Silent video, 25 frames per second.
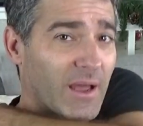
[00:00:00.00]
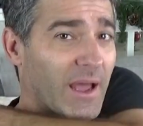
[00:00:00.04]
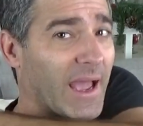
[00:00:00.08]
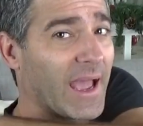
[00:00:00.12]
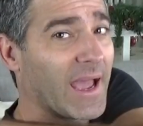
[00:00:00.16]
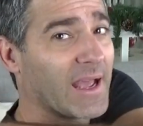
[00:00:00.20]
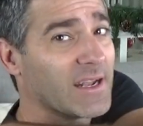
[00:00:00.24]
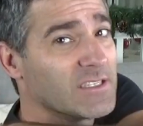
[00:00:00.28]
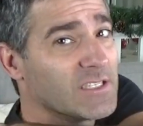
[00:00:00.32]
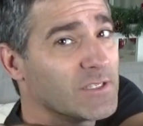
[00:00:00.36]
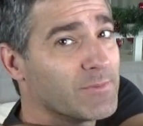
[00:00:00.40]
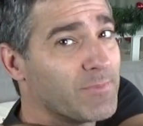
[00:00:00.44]
I
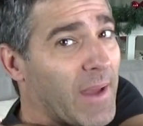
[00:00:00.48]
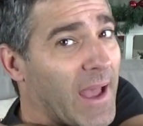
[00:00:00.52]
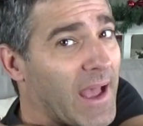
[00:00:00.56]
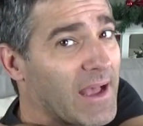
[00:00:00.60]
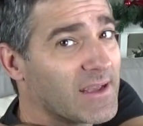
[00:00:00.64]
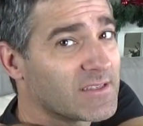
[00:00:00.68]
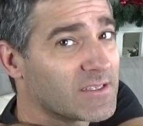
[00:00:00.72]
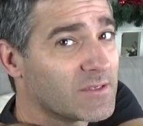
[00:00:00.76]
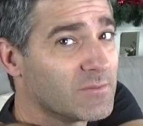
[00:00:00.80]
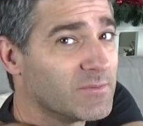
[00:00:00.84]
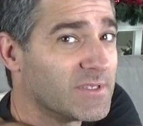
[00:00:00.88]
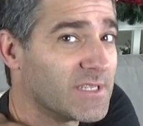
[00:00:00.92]
had
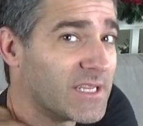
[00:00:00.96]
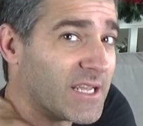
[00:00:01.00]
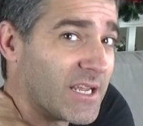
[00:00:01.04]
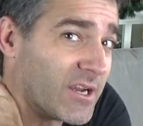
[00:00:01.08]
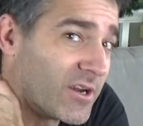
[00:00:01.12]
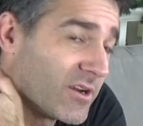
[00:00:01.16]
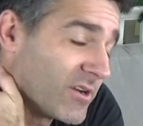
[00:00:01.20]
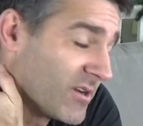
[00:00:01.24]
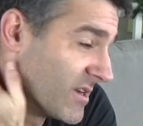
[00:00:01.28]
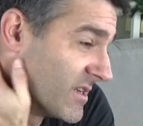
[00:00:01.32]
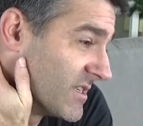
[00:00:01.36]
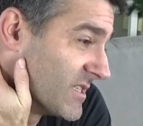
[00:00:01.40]
spasms
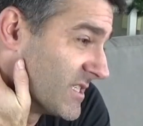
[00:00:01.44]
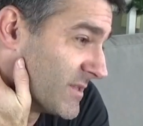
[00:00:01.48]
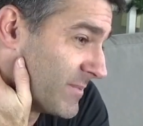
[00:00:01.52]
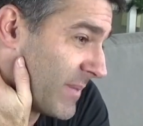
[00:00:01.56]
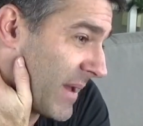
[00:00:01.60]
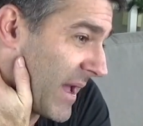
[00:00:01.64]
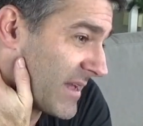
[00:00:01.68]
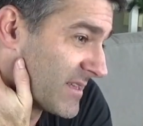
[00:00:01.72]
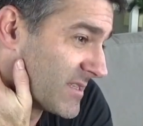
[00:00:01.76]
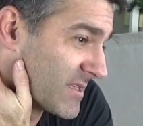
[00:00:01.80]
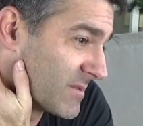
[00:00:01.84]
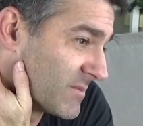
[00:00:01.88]
here,
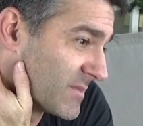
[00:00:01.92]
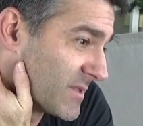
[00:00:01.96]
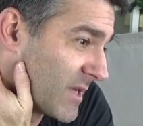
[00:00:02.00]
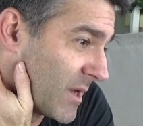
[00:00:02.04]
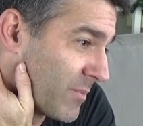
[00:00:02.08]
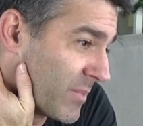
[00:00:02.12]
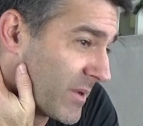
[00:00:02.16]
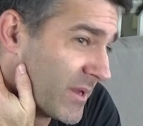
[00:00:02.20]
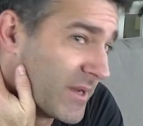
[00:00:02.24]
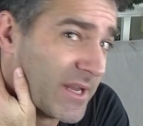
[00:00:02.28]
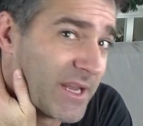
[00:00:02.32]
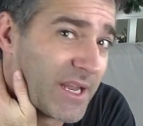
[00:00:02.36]
spasms
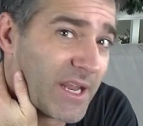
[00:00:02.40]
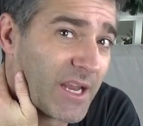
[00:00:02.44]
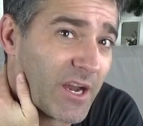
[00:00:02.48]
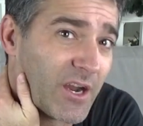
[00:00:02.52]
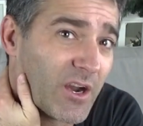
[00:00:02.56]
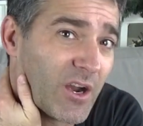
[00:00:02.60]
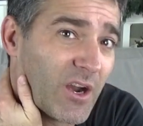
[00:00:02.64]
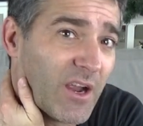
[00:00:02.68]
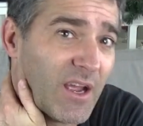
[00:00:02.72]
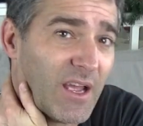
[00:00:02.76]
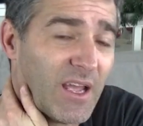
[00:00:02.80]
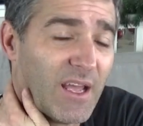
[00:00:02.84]
up into
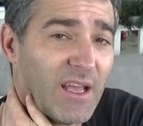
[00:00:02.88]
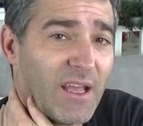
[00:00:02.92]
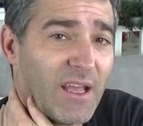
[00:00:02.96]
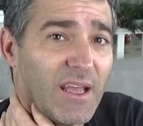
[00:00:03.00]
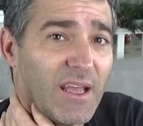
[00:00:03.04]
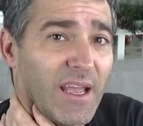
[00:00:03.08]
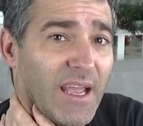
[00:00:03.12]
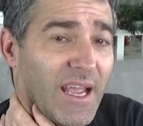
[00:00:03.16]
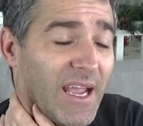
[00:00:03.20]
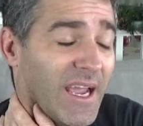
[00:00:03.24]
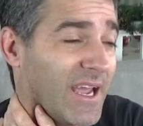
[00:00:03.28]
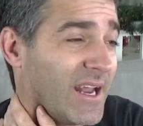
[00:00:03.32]
here,
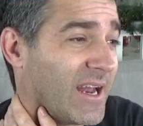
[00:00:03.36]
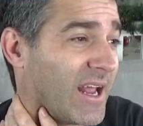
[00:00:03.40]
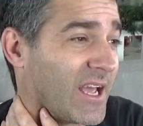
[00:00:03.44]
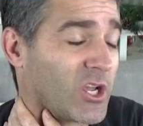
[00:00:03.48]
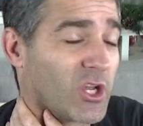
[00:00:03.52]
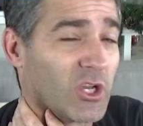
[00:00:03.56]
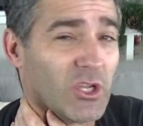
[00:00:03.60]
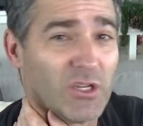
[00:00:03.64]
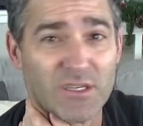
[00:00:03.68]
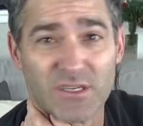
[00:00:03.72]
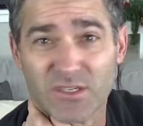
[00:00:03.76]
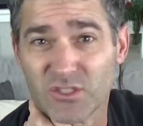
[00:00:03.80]
and I
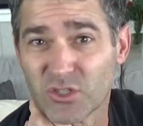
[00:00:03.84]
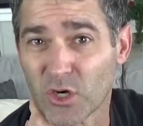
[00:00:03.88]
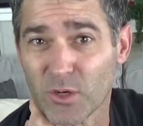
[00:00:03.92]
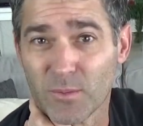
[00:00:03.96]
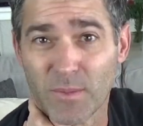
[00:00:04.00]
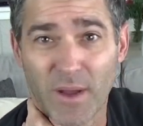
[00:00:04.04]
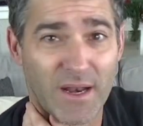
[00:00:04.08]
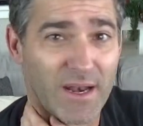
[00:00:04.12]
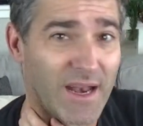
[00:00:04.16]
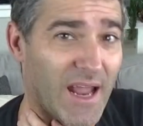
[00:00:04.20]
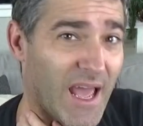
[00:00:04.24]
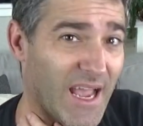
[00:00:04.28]
couldn't turn
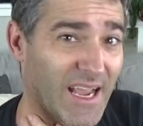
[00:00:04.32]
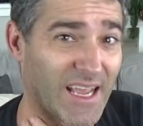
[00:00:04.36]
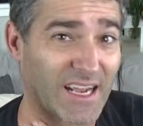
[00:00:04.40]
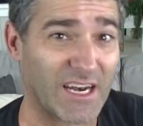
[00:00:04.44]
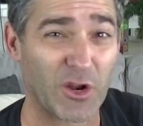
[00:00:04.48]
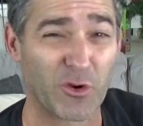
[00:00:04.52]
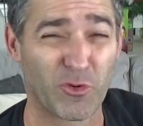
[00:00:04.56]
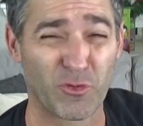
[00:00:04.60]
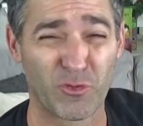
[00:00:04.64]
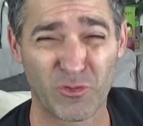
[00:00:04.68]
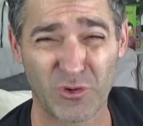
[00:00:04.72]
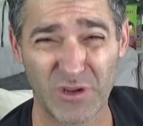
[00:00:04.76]
my neck and
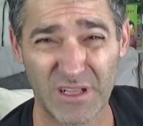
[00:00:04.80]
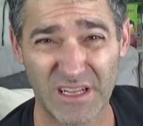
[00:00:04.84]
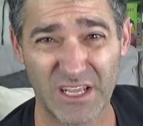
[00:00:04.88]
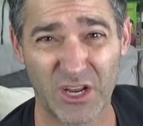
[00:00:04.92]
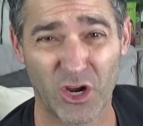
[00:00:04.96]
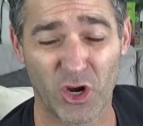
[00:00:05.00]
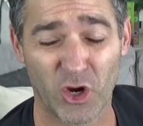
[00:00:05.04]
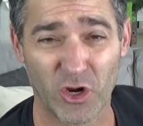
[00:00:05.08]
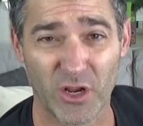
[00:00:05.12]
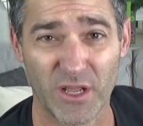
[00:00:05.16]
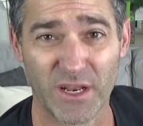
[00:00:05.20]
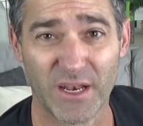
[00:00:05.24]
it really
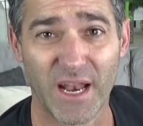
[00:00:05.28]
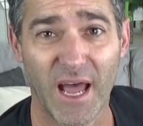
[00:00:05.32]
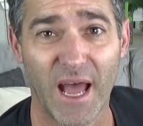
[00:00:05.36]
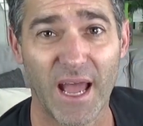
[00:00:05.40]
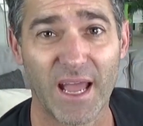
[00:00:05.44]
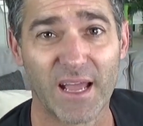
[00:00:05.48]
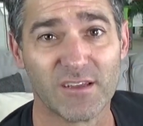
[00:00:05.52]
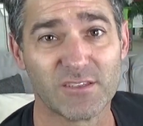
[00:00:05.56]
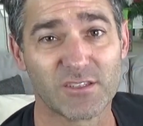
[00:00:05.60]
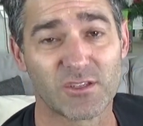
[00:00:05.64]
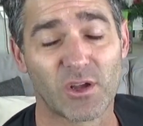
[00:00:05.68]
hurt at night.